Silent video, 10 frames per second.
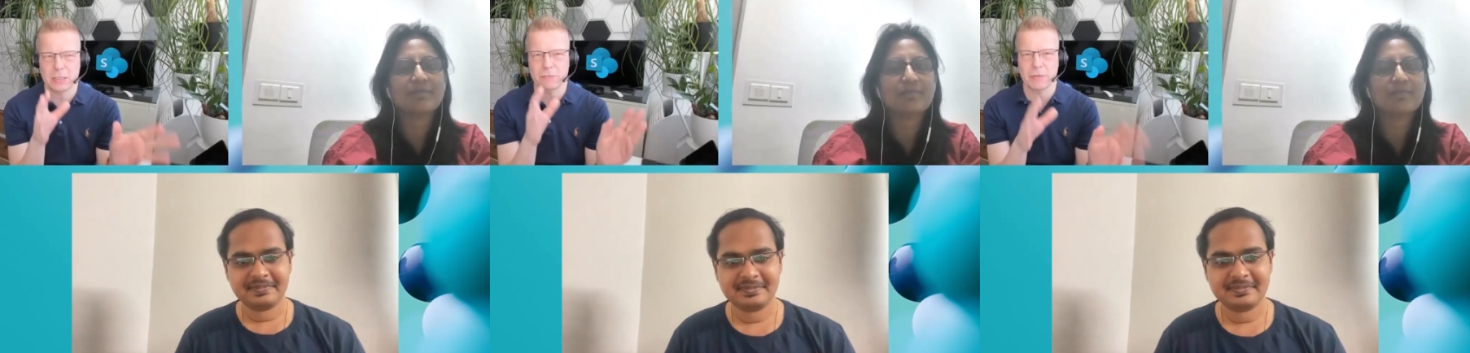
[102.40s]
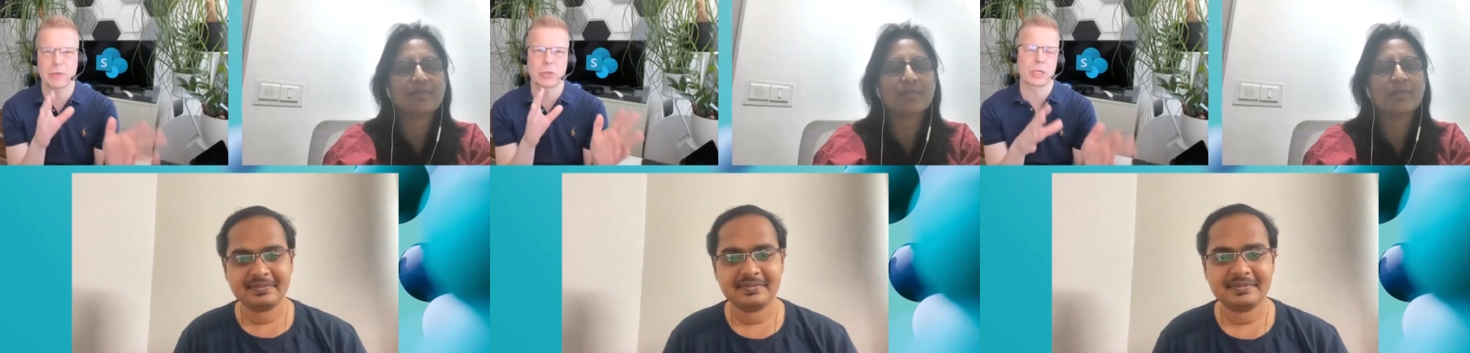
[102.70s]
Speaker 1: getting the
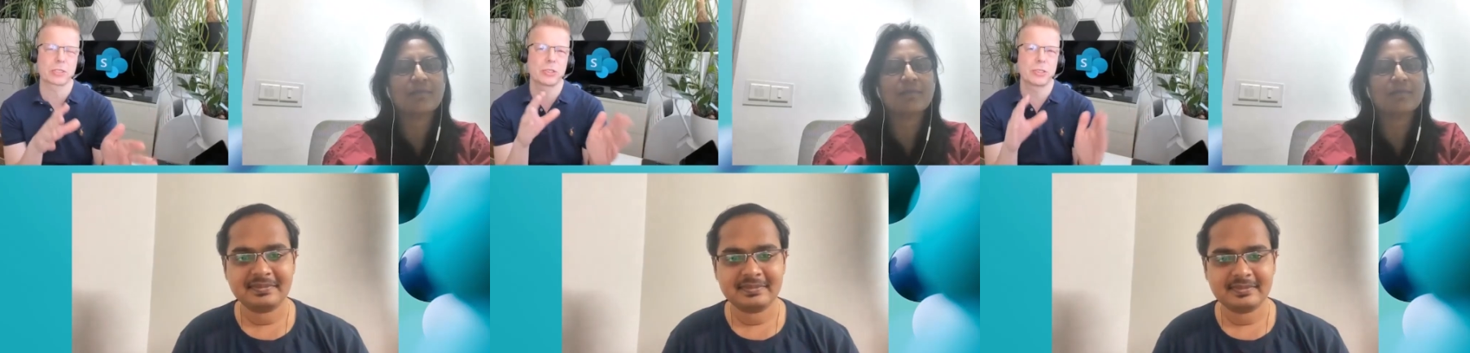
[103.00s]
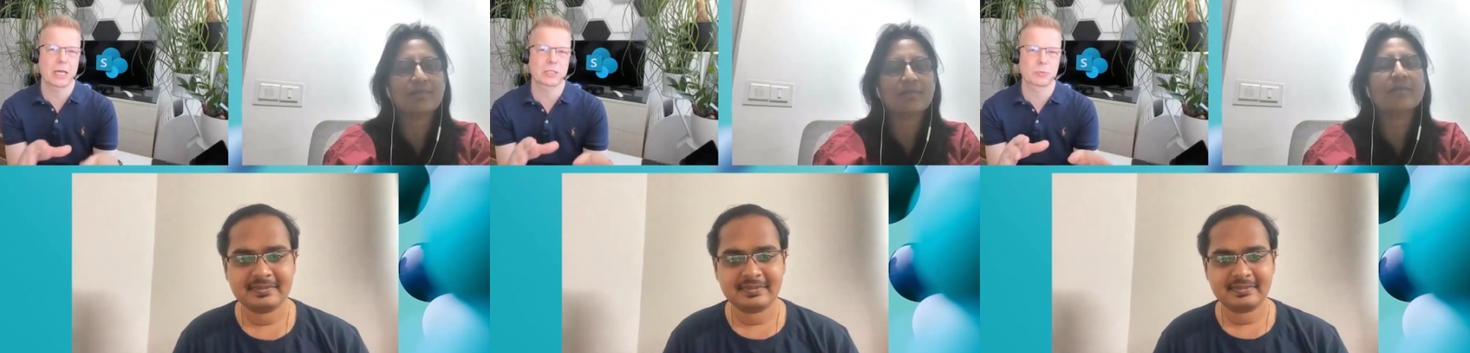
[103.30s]
Viva
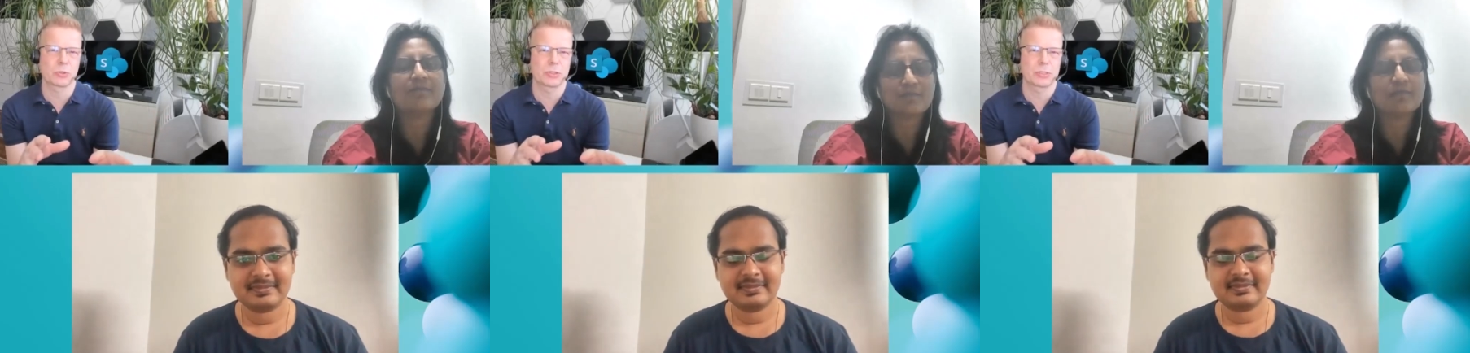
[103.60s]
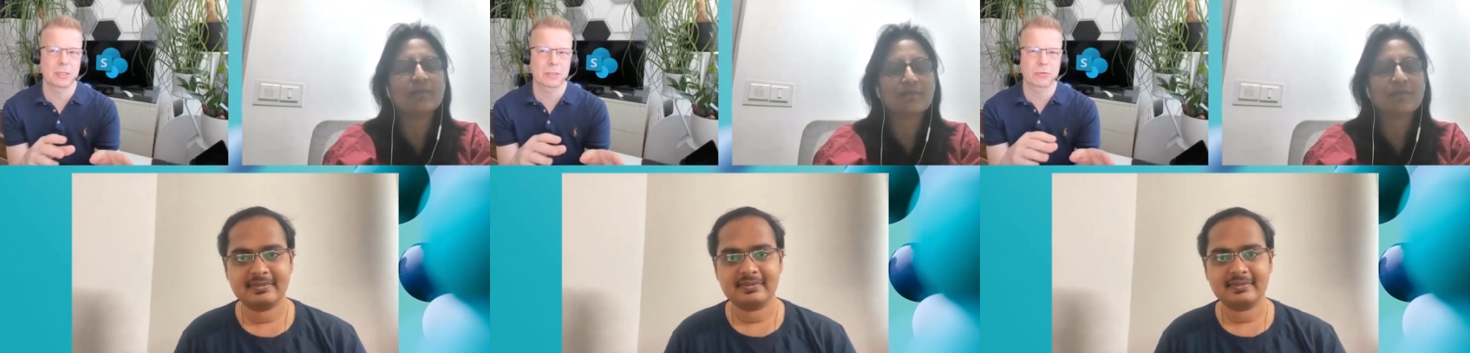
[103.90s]
Connection
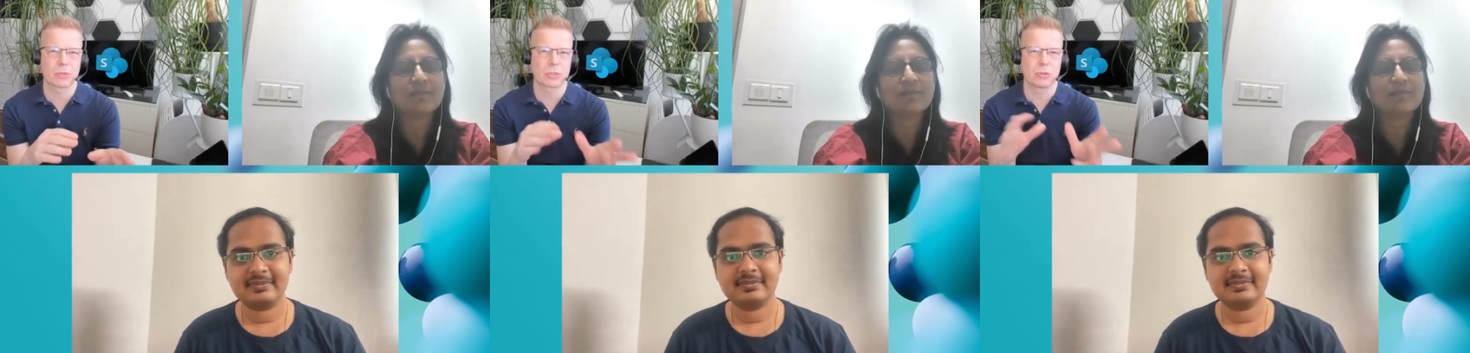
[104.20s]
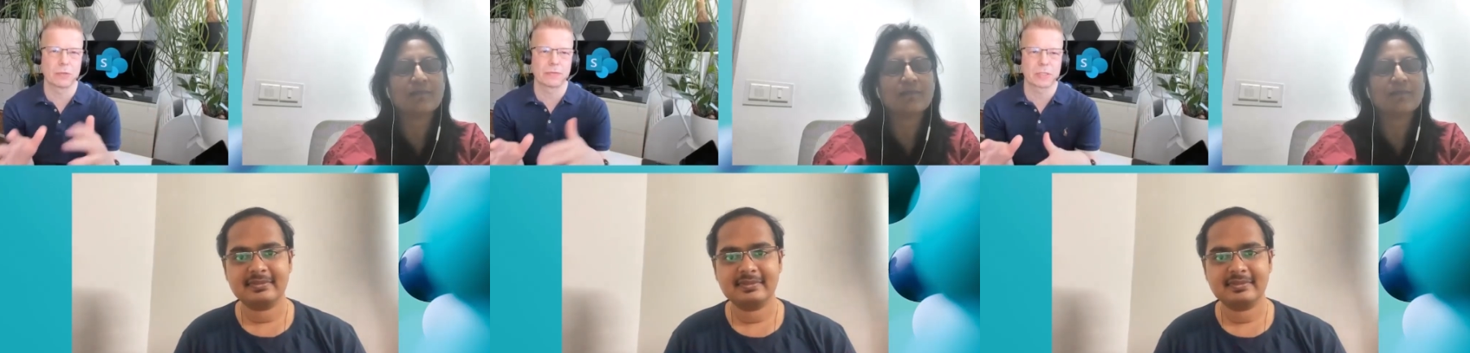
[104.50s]
dashboard across
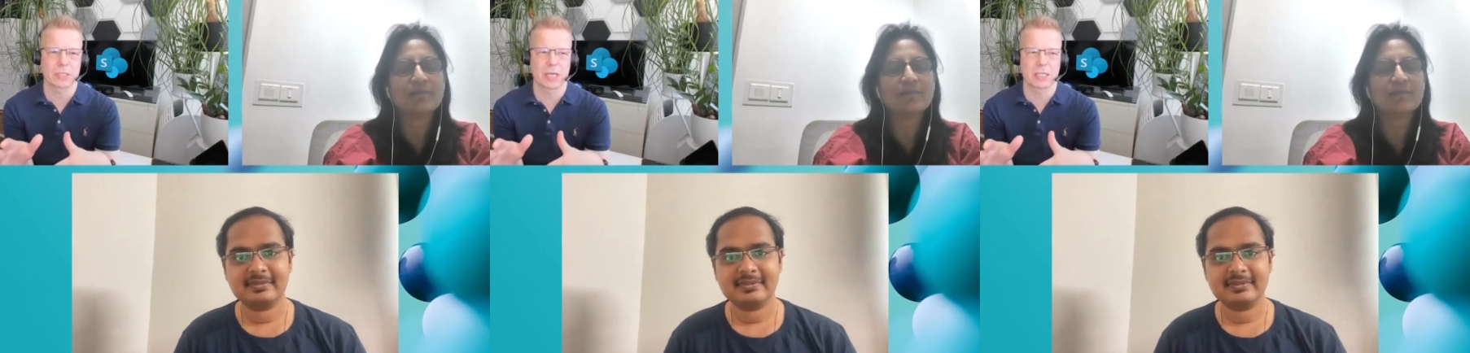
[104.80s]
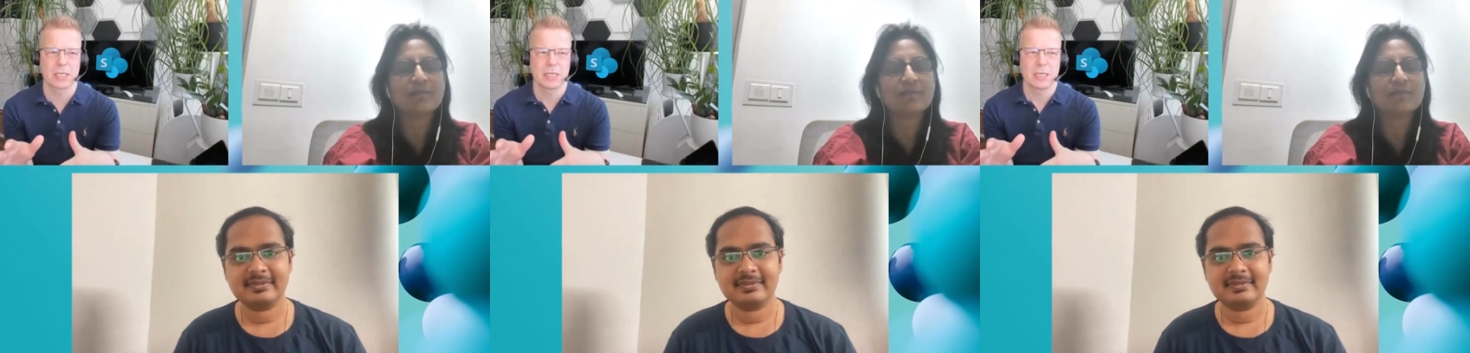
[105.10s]
all of the
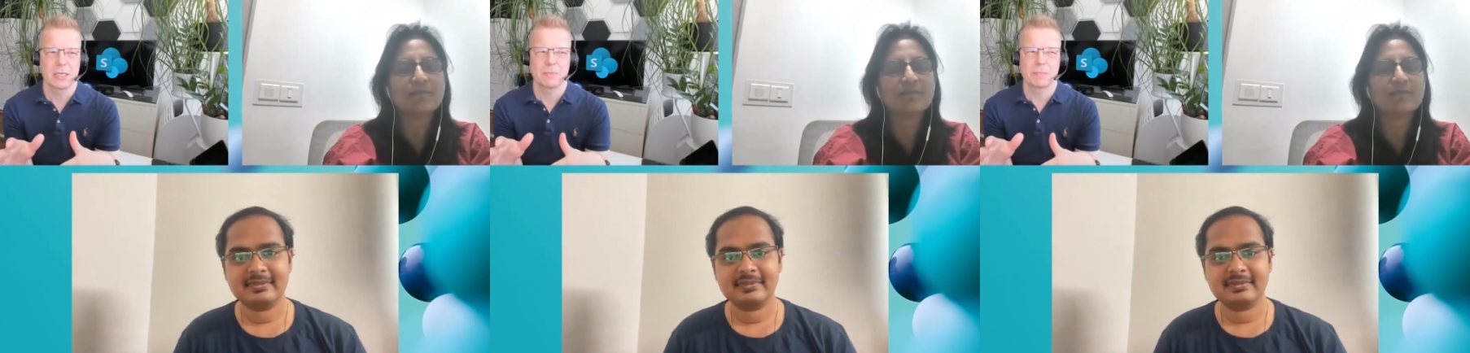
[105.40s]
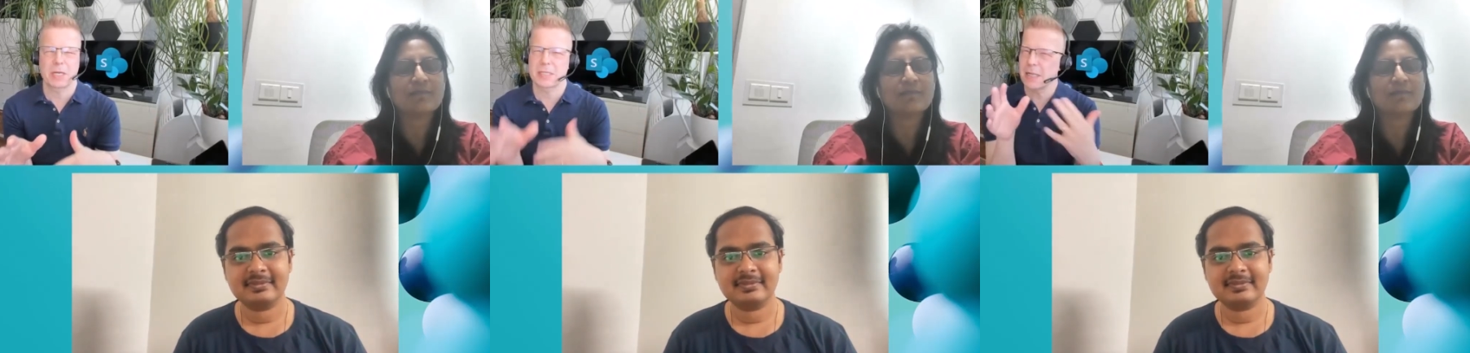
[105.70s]
sites.
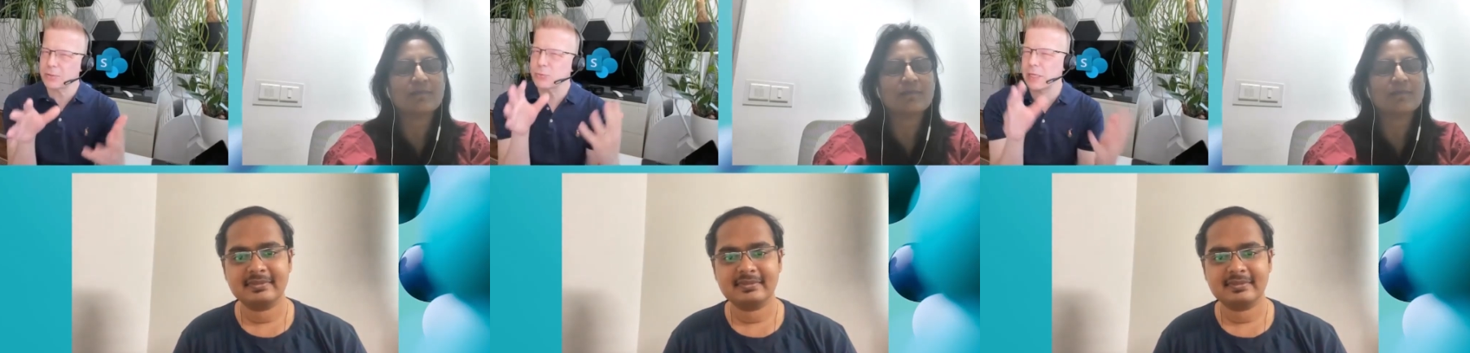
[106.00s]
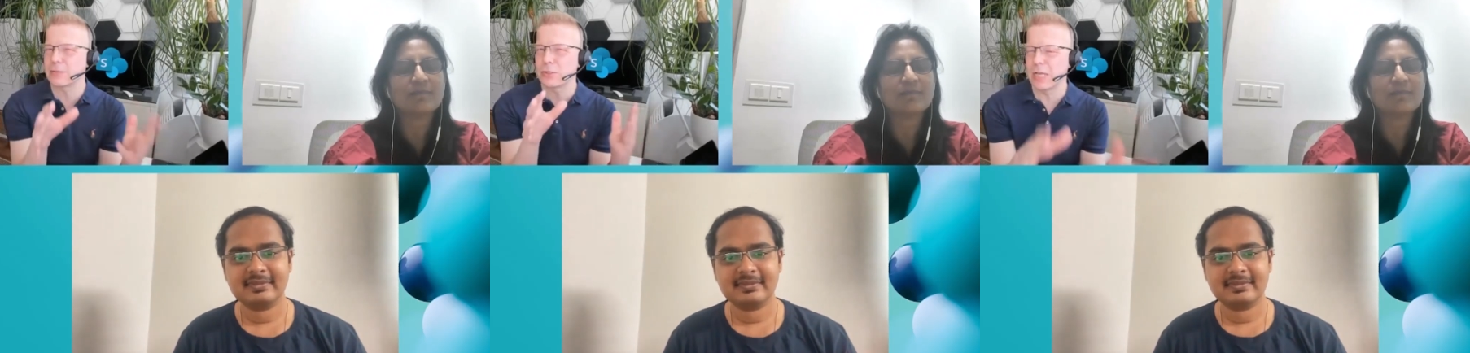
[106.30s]
But it's not
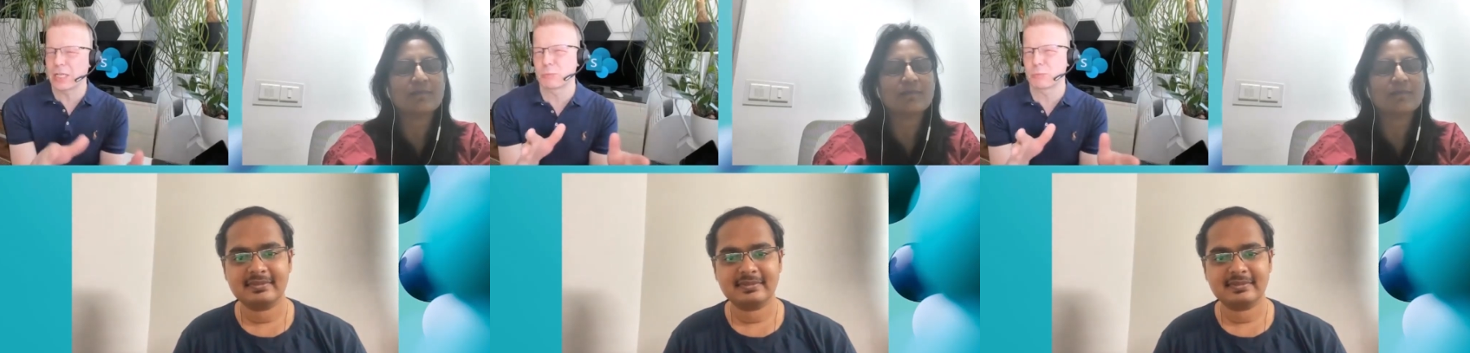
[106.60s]
really the